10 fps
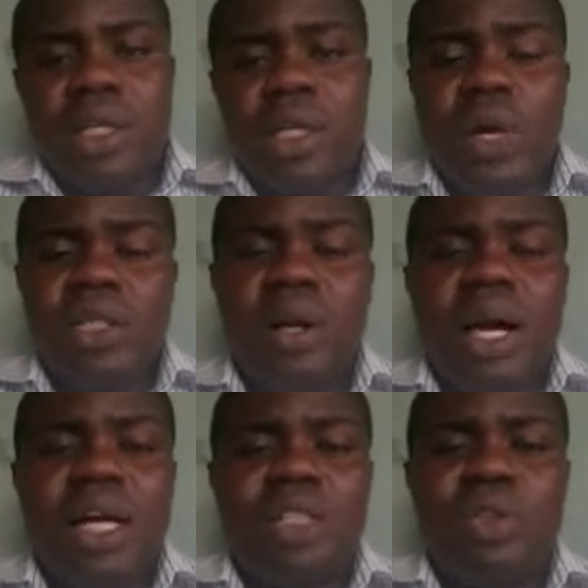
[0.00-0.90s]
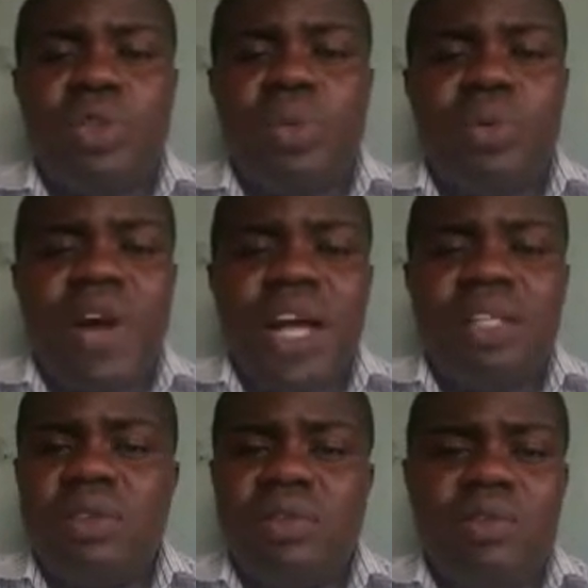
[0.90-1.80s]
The question asks you to
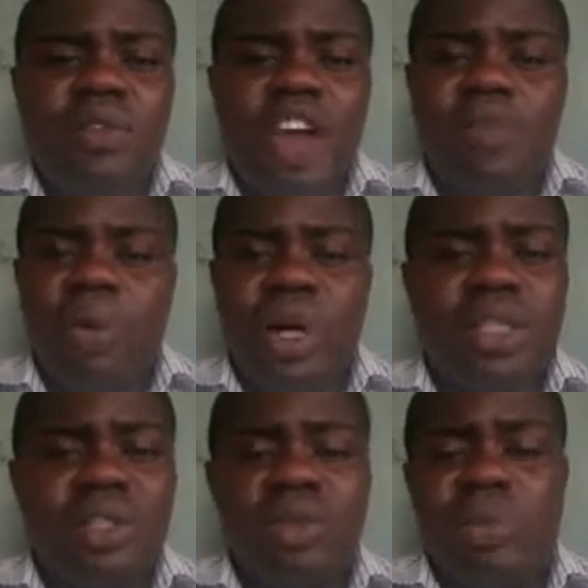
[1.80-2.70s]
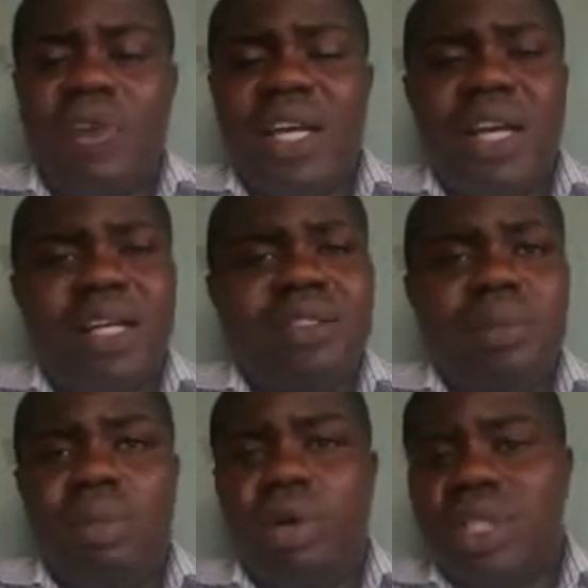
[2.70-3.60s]
provide five points. You provided
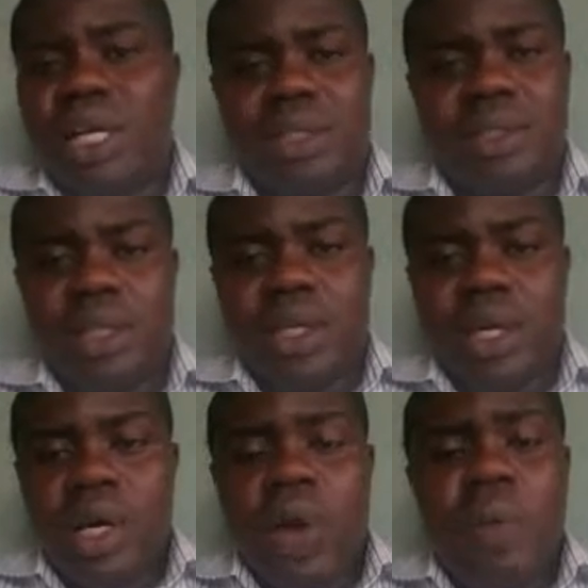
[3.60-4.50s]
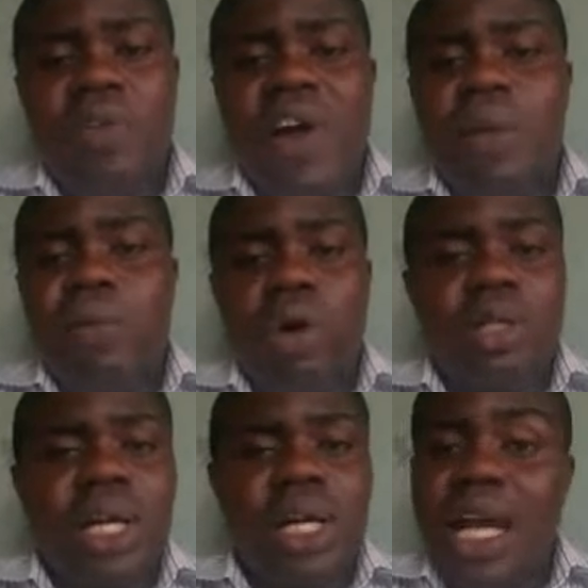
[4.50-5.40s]
more than. When I provide
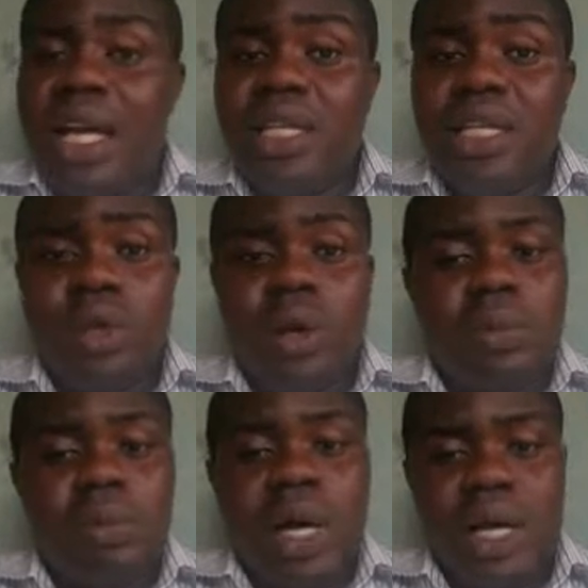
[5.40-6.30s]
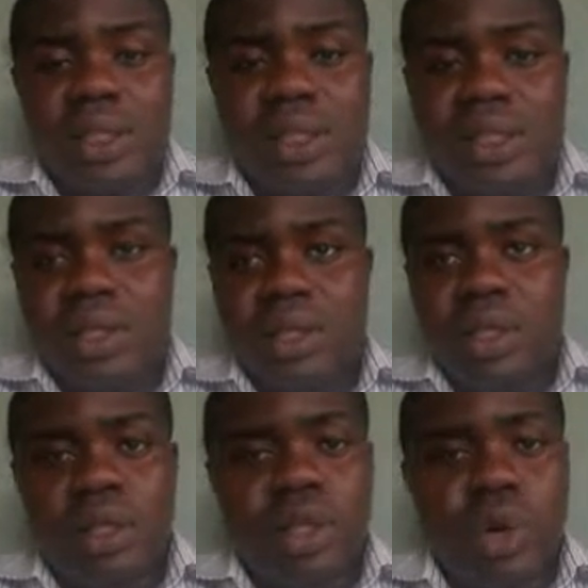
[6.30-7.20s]
more than, I deduct marks.
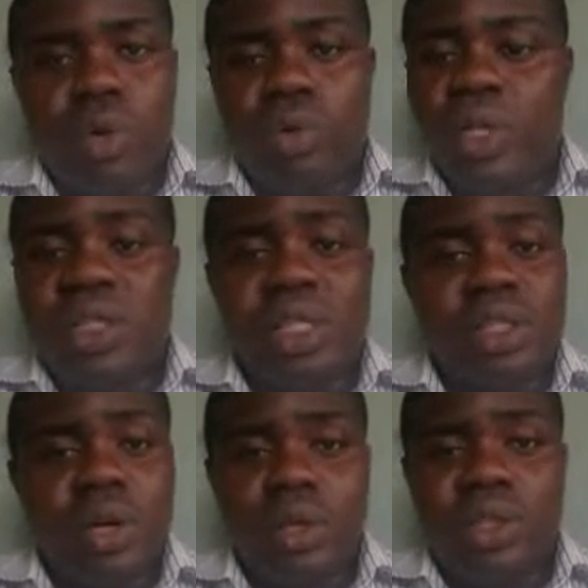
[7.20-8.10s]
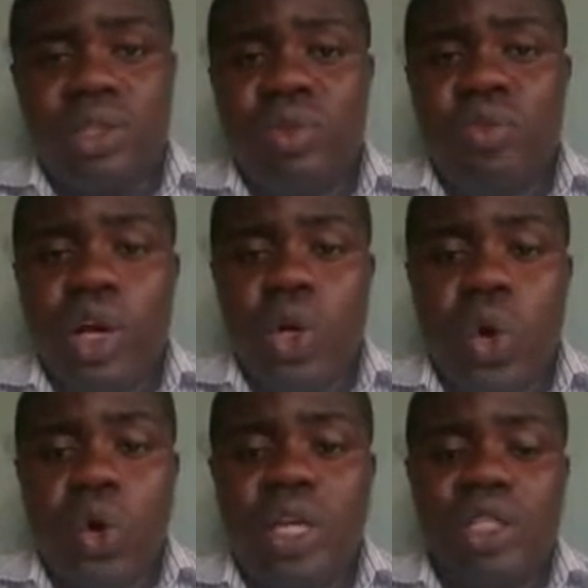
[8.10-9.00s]
No, it is not. You
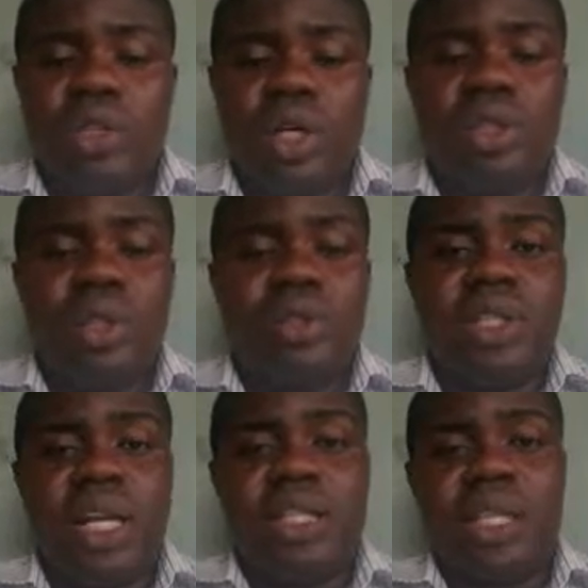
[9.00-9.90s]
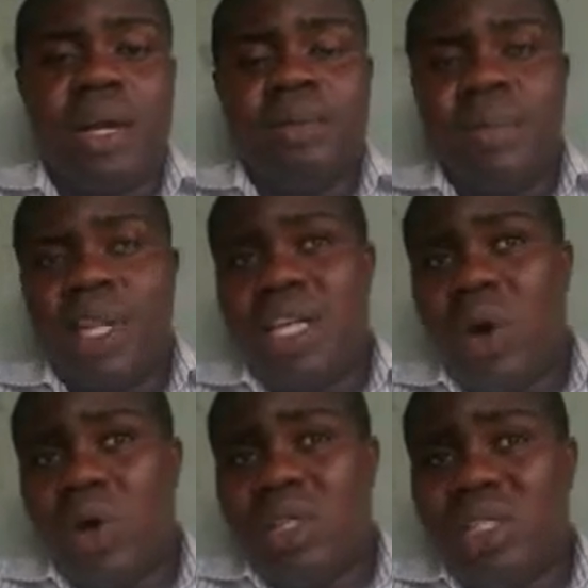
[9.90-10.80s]
follow instruction to the letter.
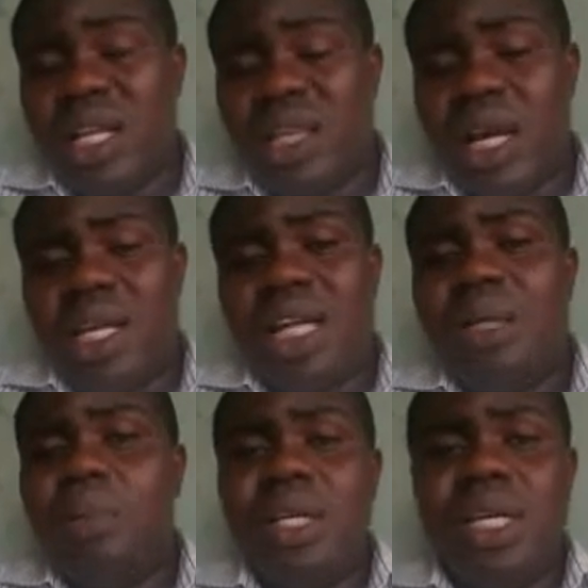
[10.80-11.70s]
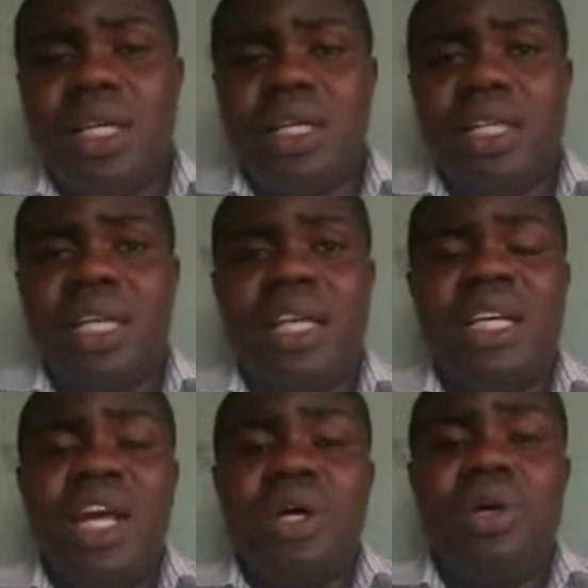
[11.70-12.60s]
That was stated at the beginning. I
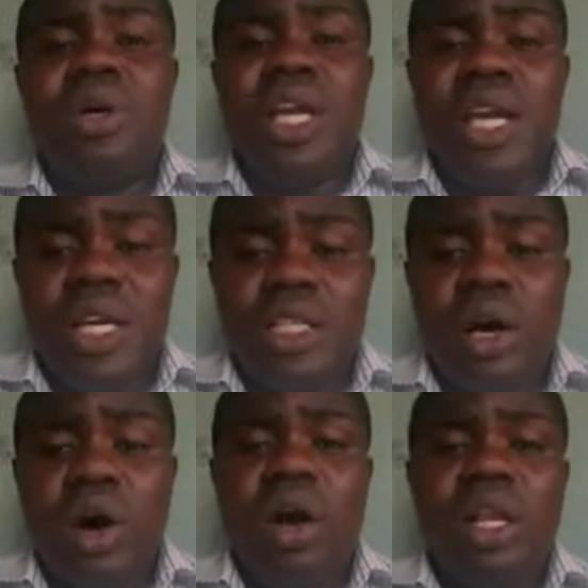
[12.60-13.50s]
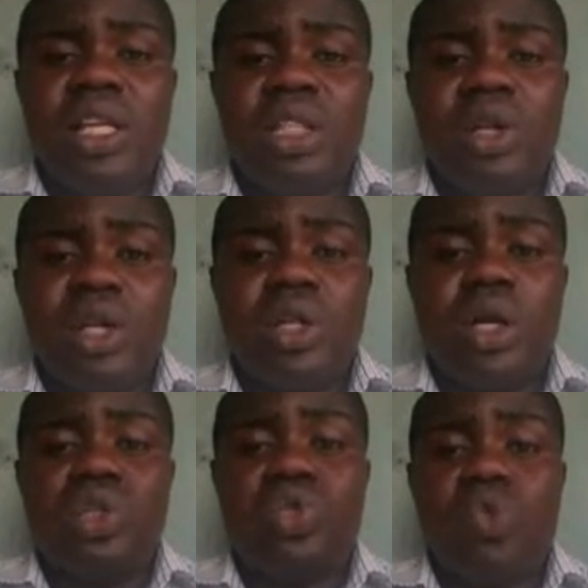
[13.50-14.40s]
said, read all
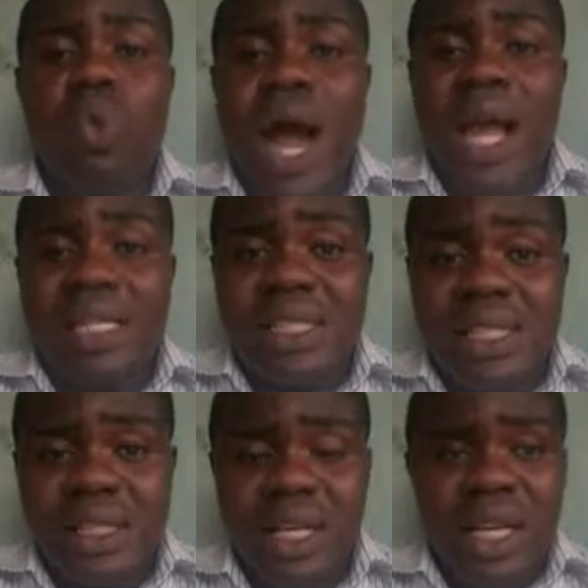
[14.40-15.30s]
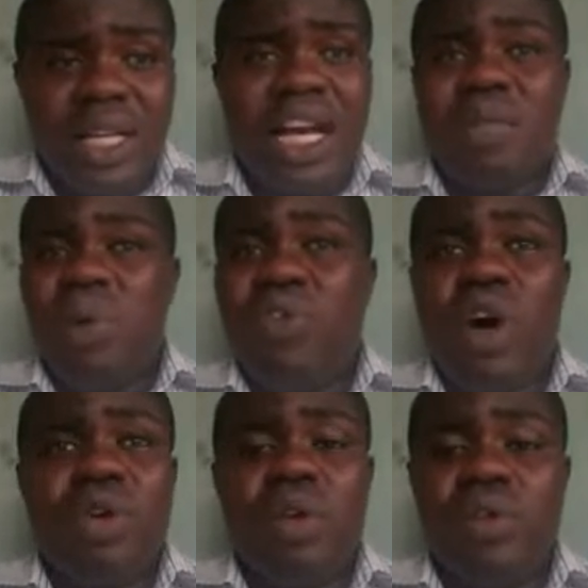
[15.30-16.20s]
instructions twice. That's
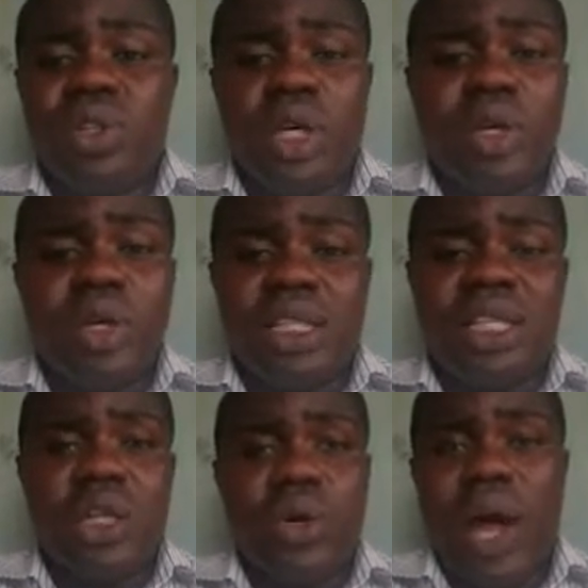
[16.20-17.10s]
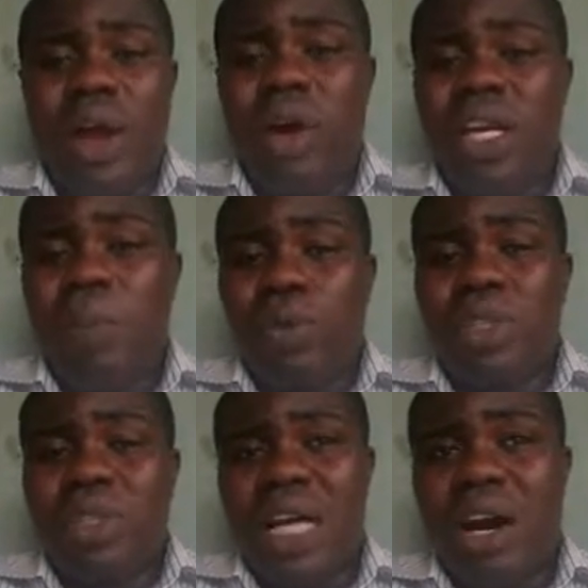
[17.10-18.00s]
before you even saw your test at all. I already
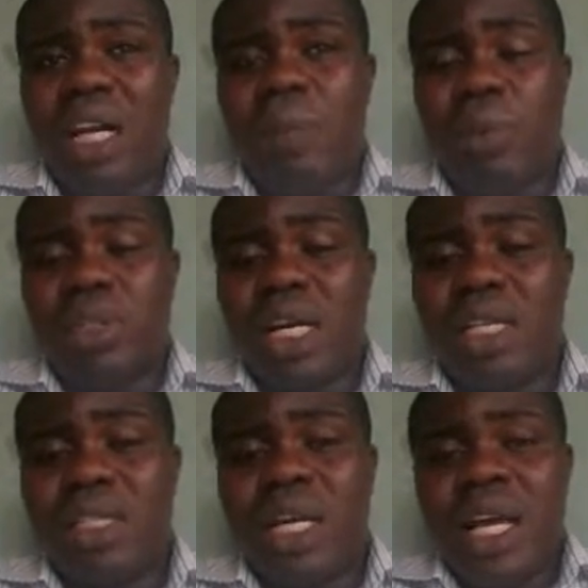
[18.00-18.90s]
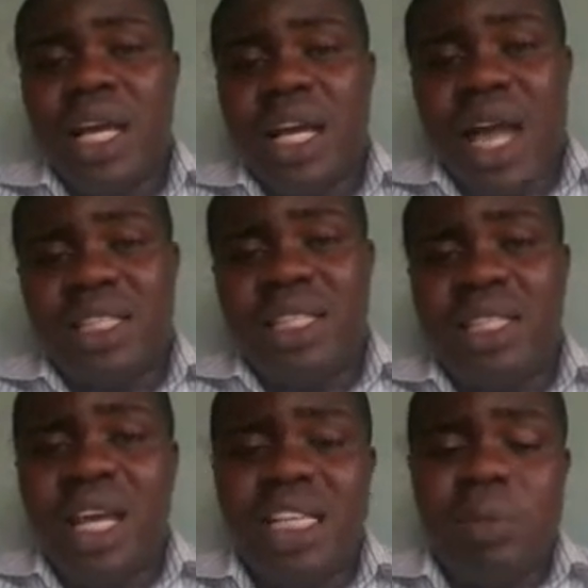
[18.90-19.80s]
posted. I already posted it. I
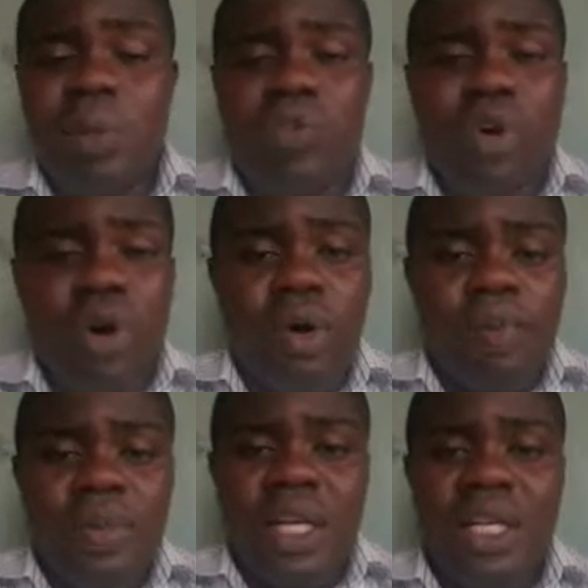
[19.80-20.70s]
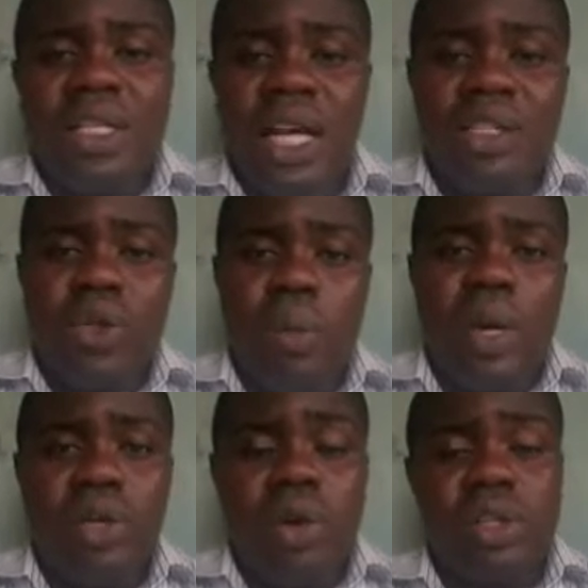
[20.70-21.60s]
think days before the test
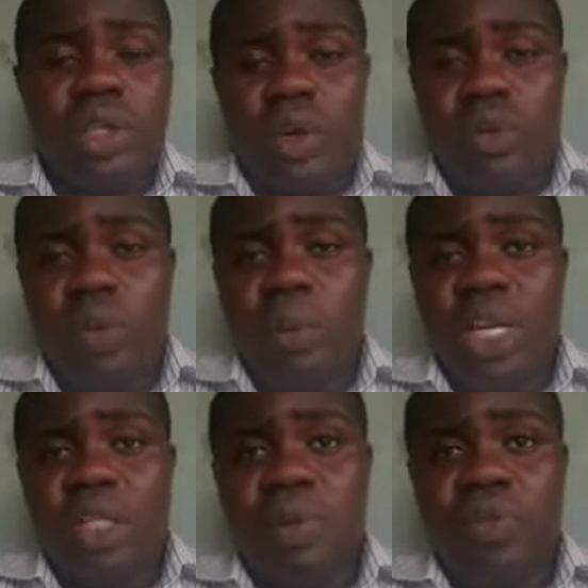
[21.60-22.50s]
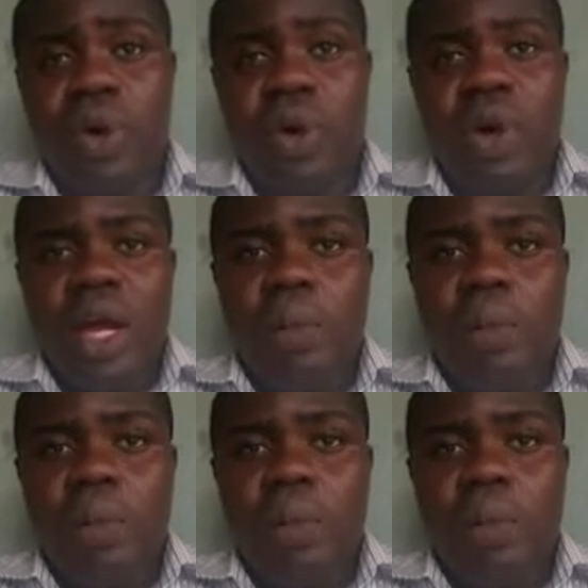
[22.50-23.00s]
commend us, a few minutes before.